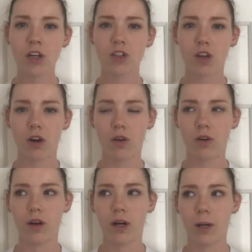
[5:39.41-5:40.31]

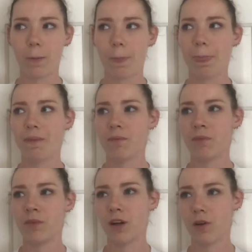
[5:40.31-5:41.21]
So,
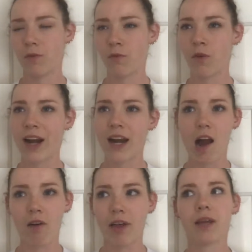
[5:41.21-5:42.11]
you know, right
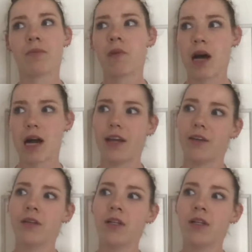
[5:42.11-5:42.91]
now, like my